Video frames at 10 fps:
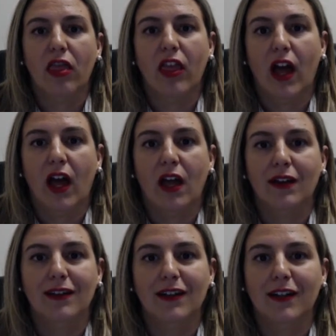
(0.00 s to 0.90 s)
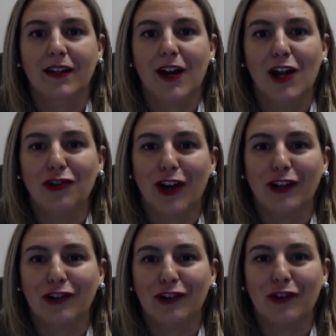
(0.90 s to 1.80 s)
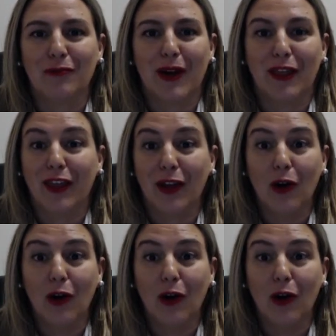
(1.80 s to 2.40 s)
That contractor might think,